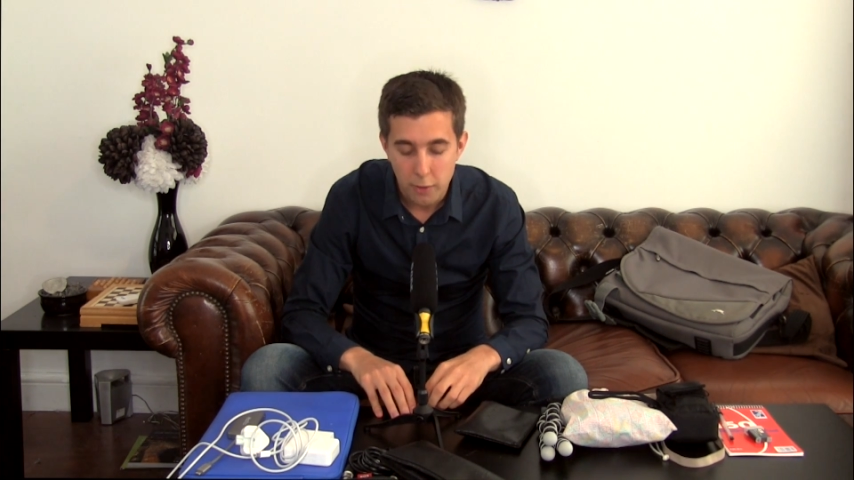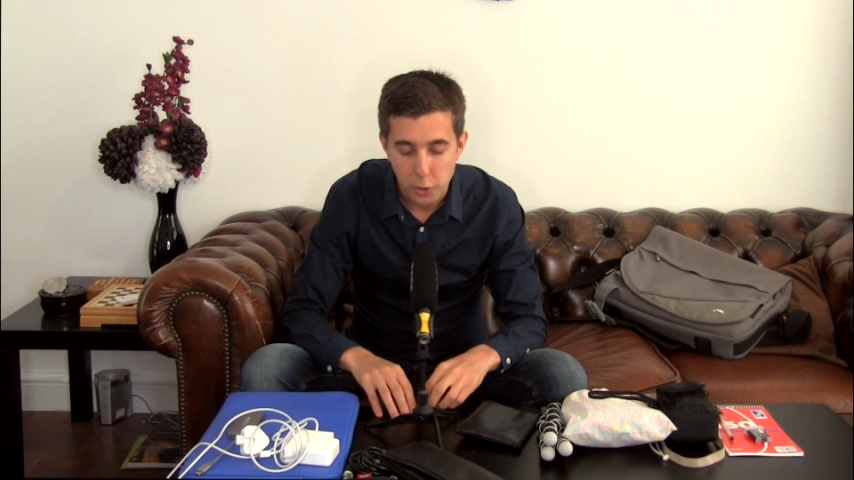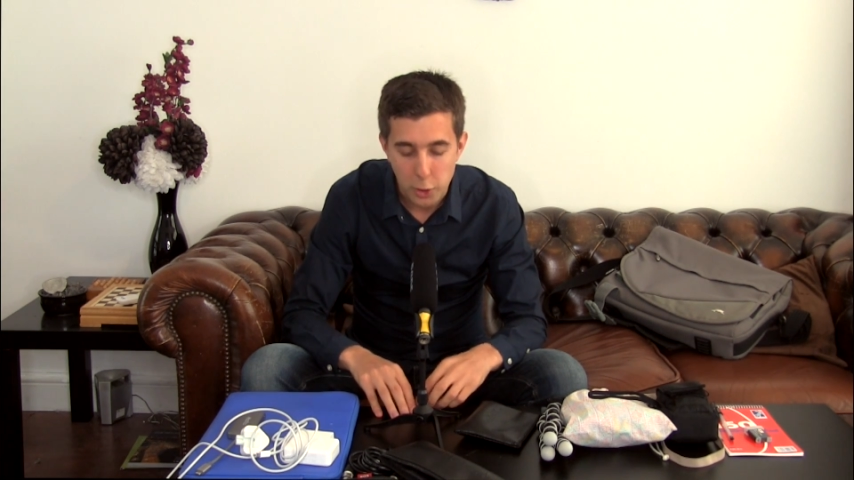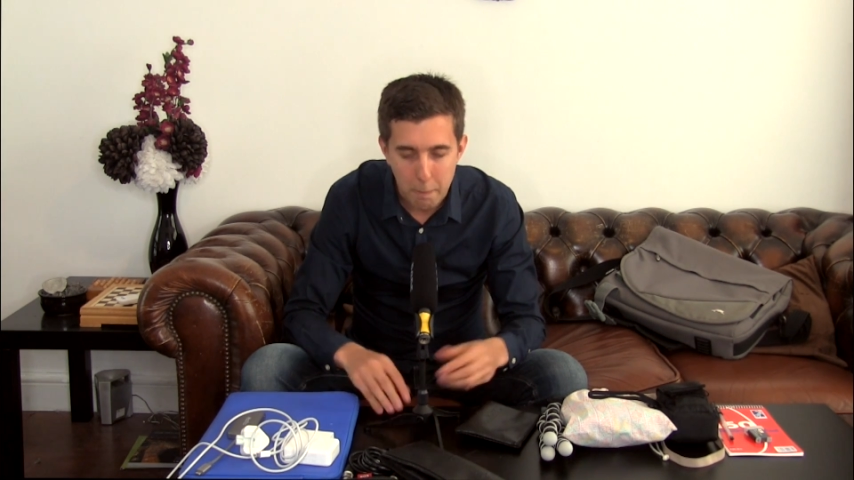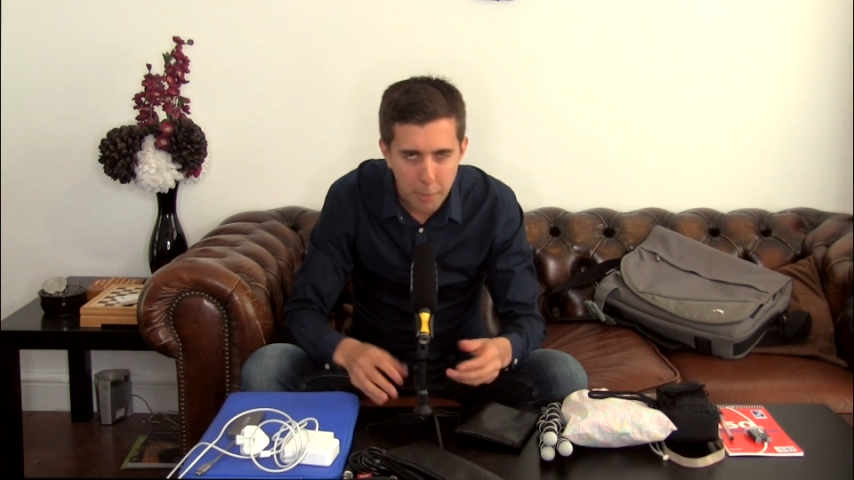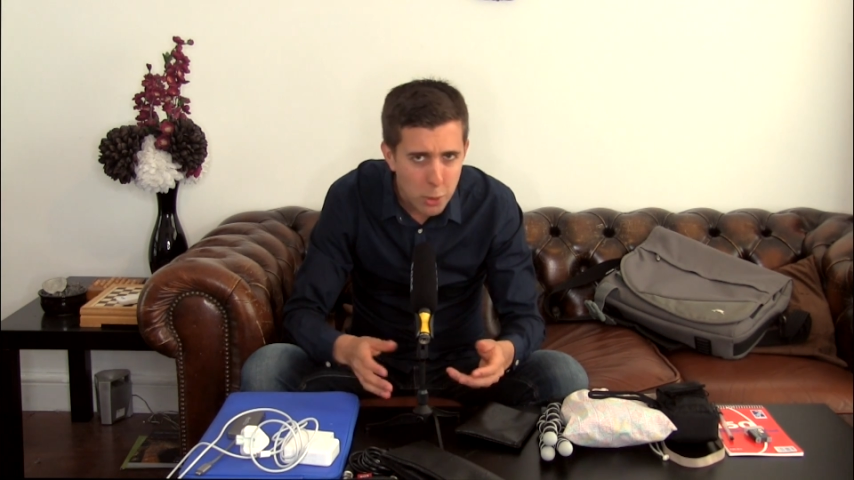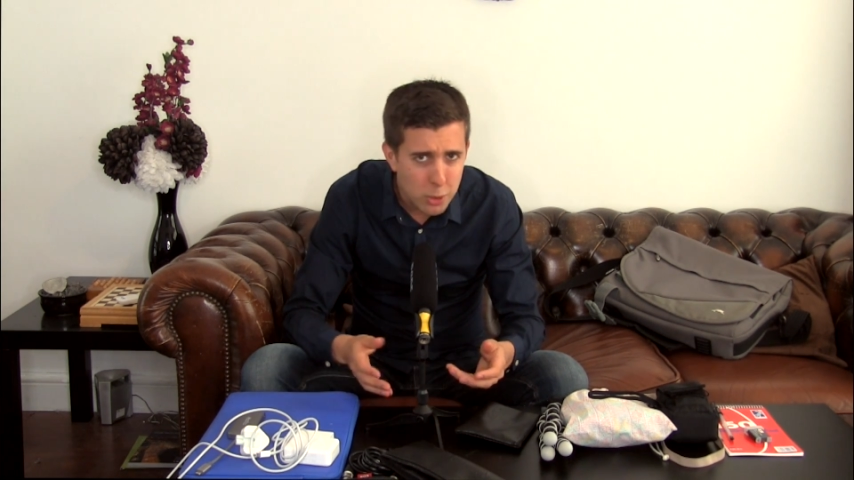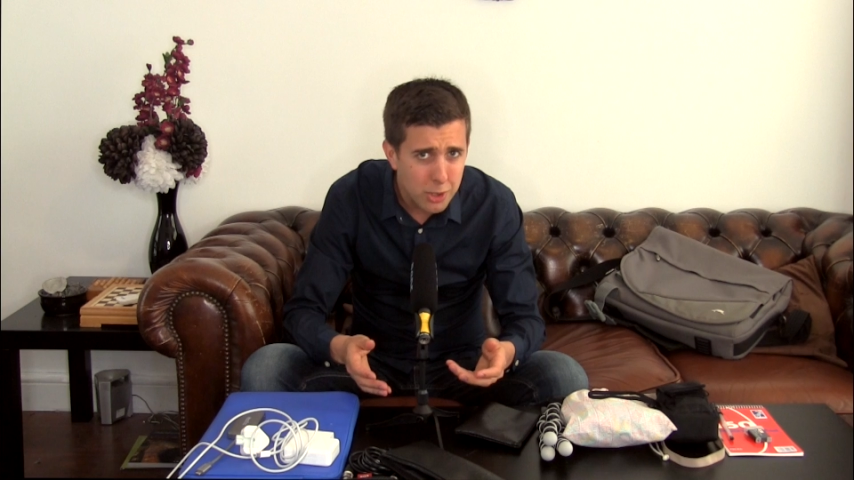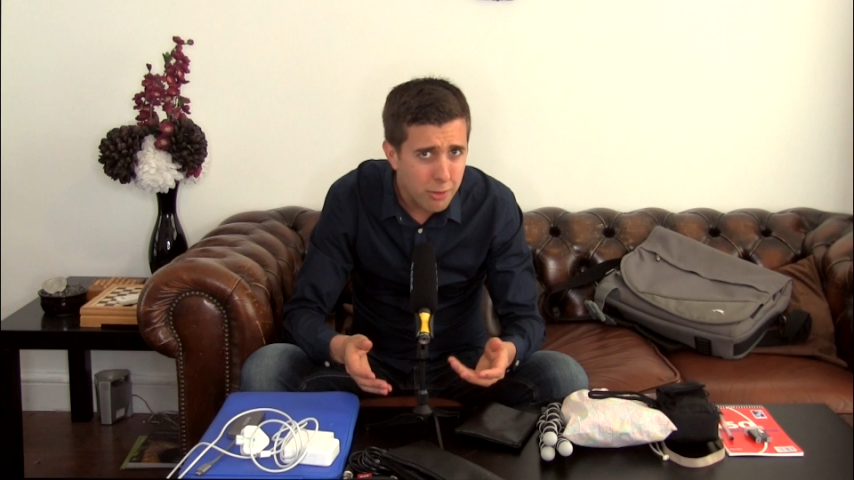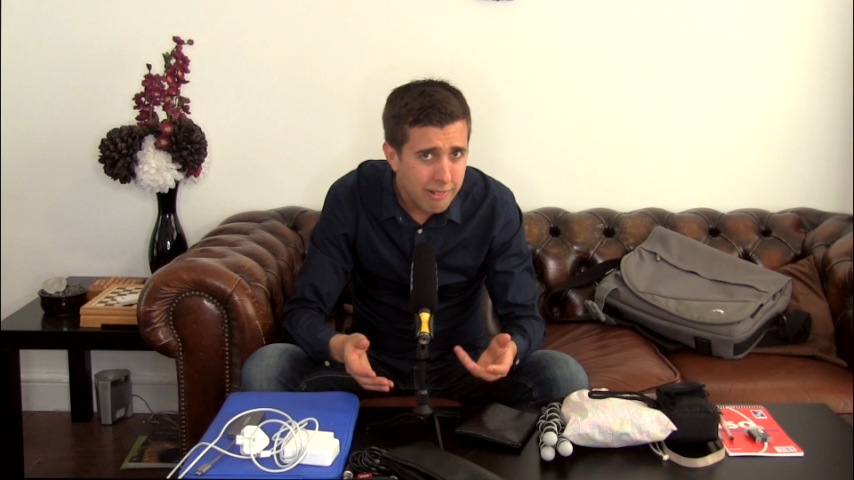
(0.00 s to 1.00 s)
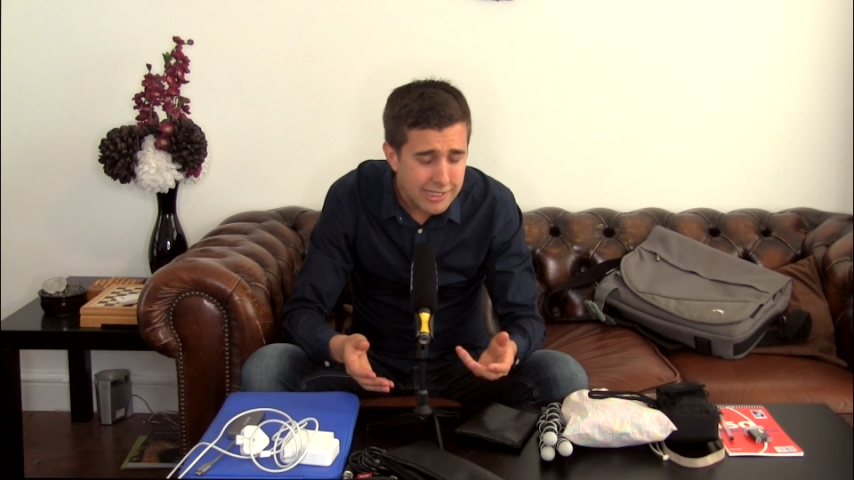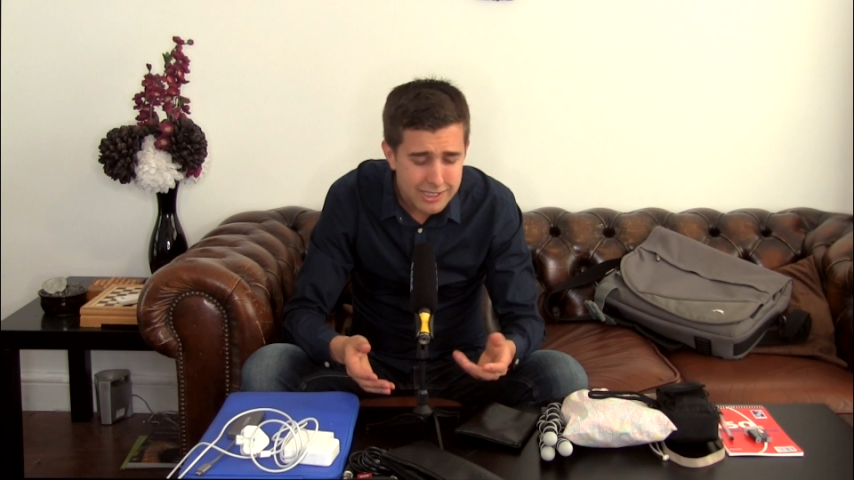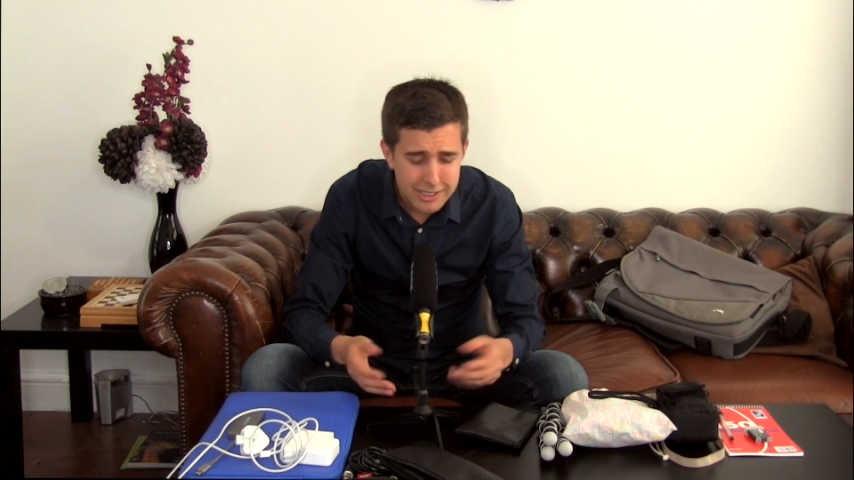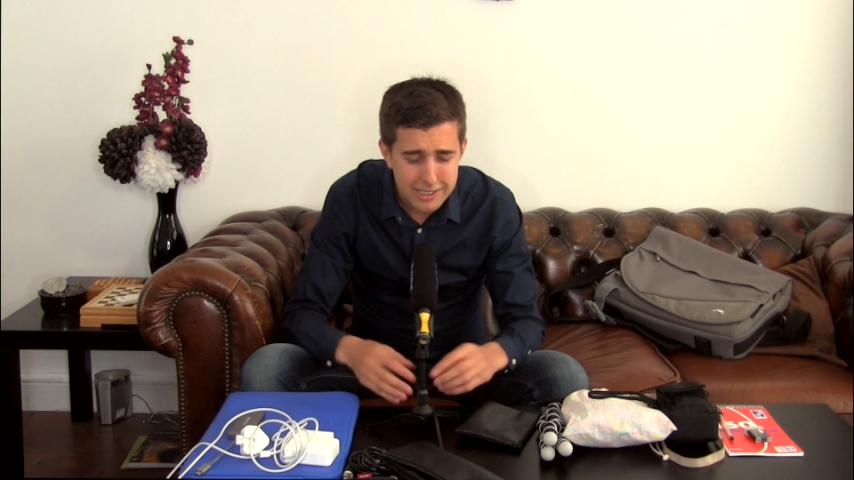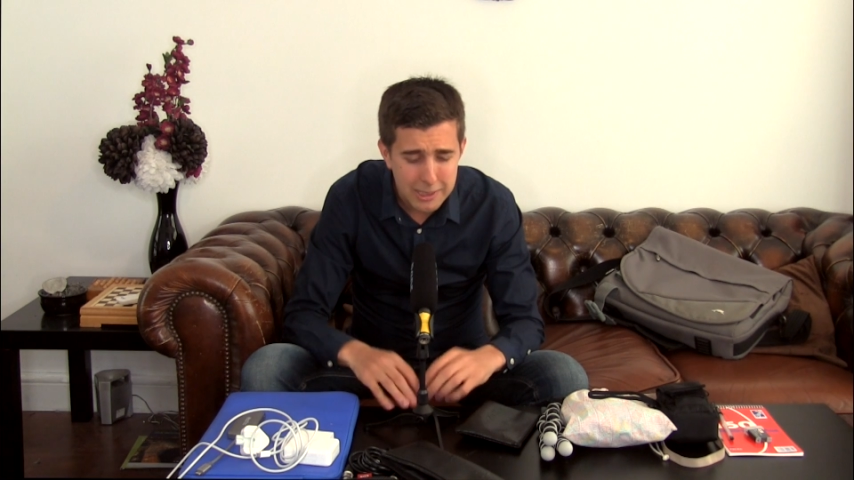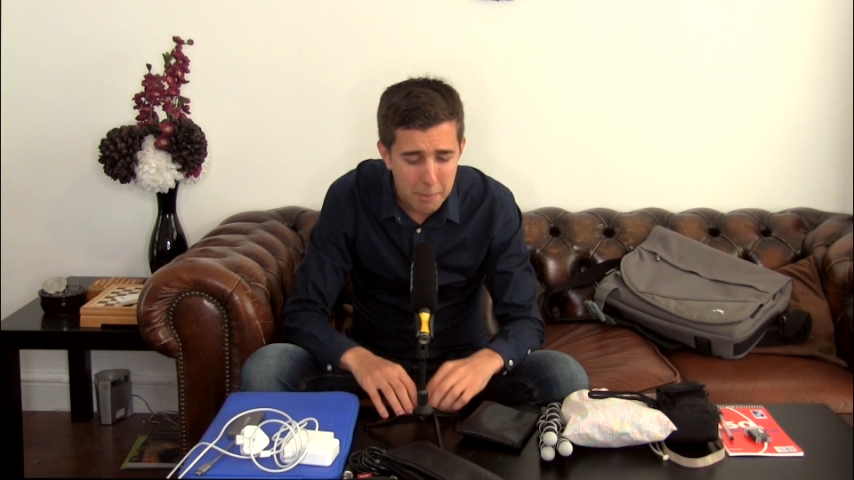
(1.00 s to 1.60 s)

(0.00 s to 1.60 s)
if you're on a boat, for instance,